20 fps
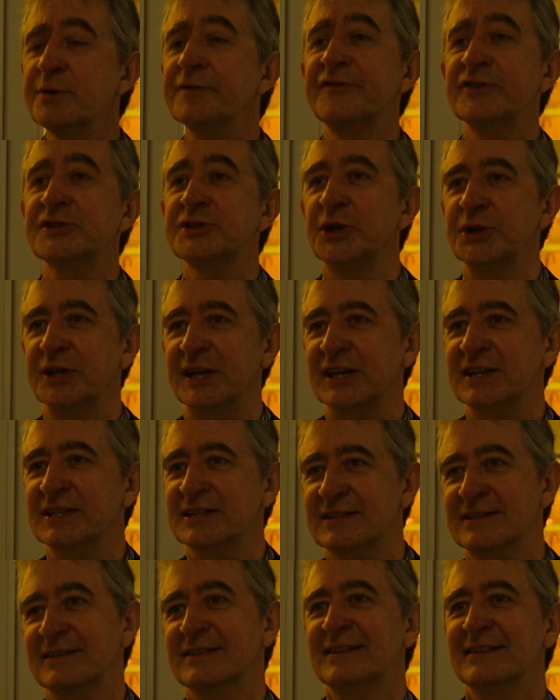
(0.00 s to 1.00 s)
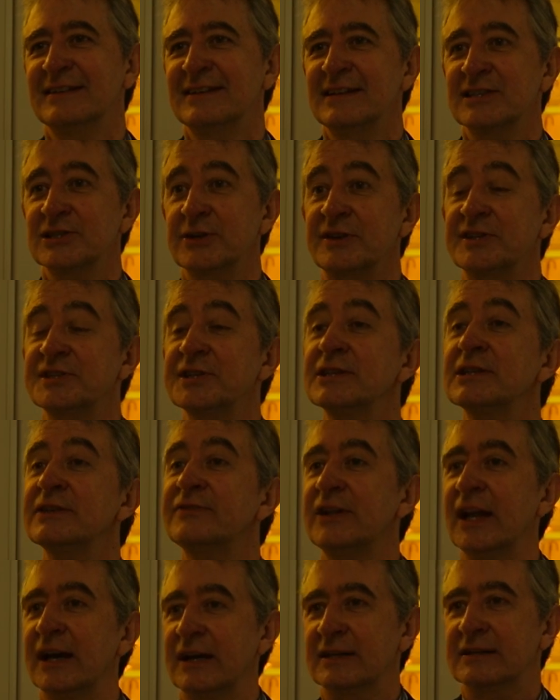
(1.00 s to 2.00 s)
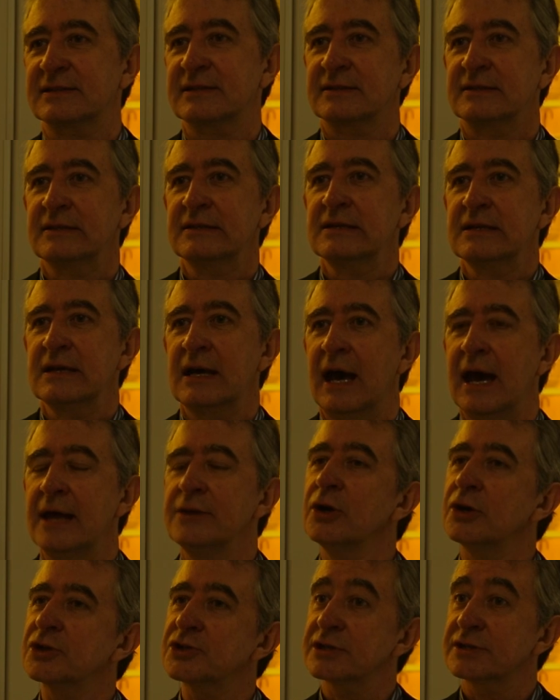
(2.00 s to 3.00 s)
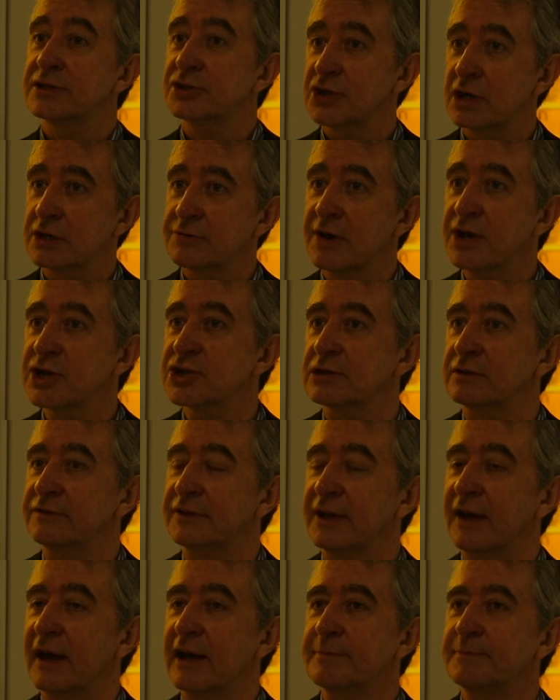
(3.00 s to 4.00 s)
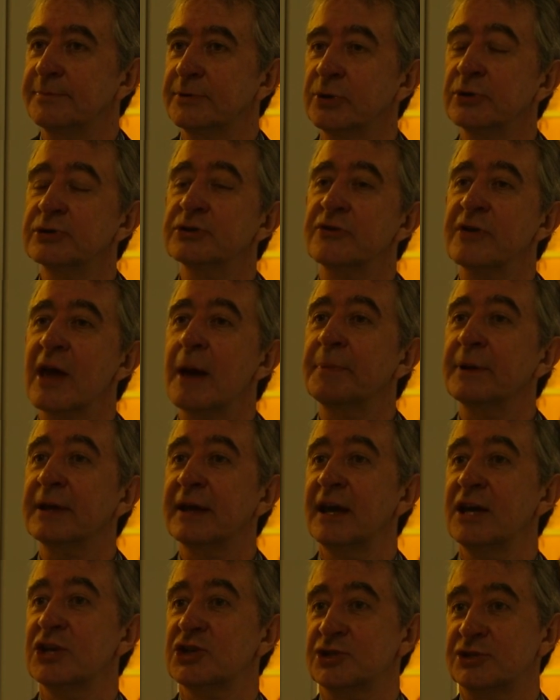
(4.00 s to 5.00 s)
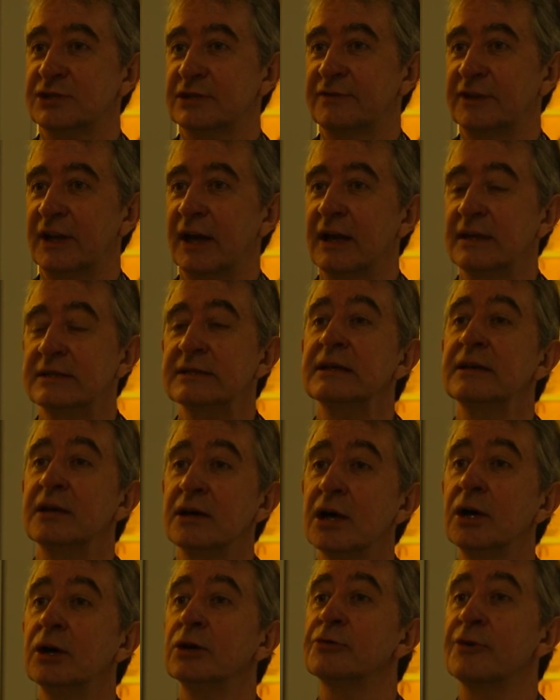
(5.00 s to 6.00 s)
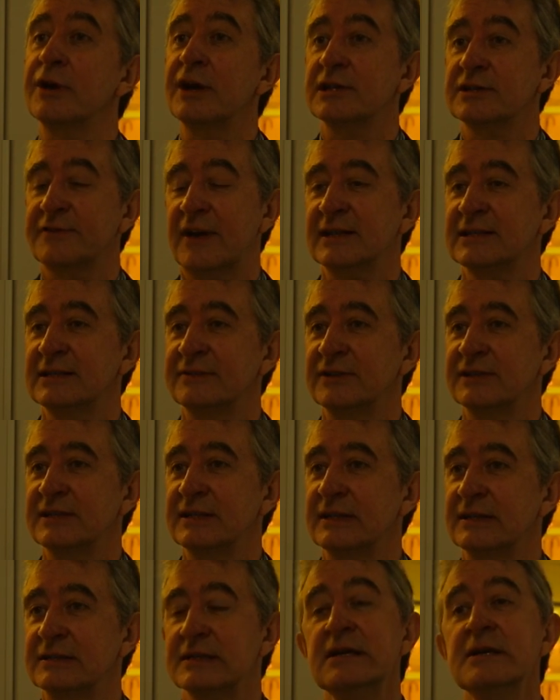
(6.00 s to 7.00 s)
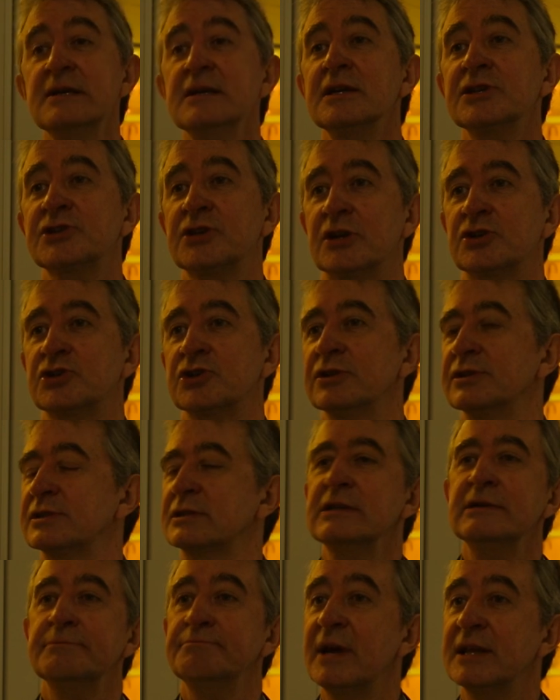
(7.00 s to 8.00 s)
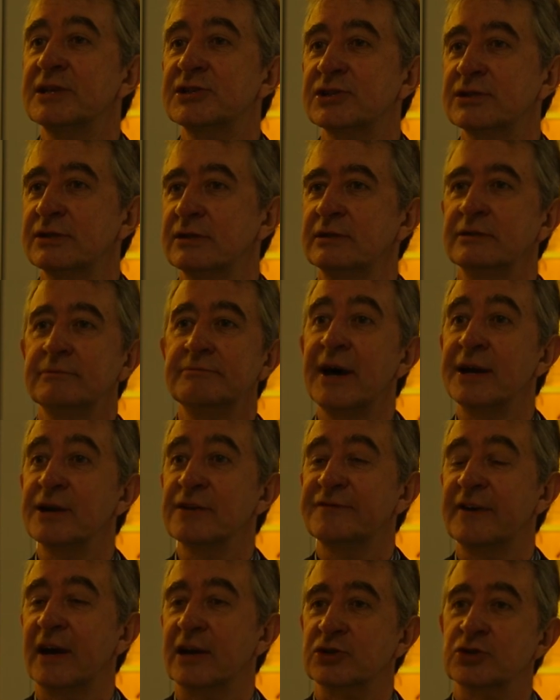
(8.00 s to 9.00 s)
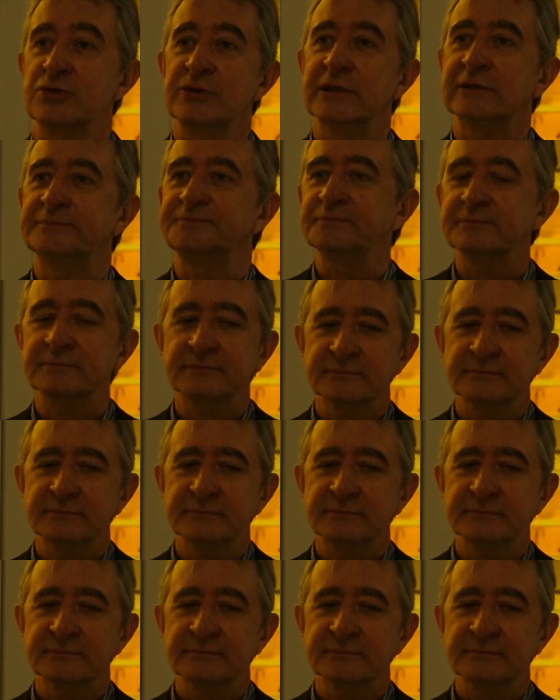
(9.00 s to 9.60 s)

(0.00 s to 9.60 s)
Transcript: do with photonics, so the study of light, and not just the generation of light, but also the applications of light in a whole range of activities, such as medicine, manufacturing,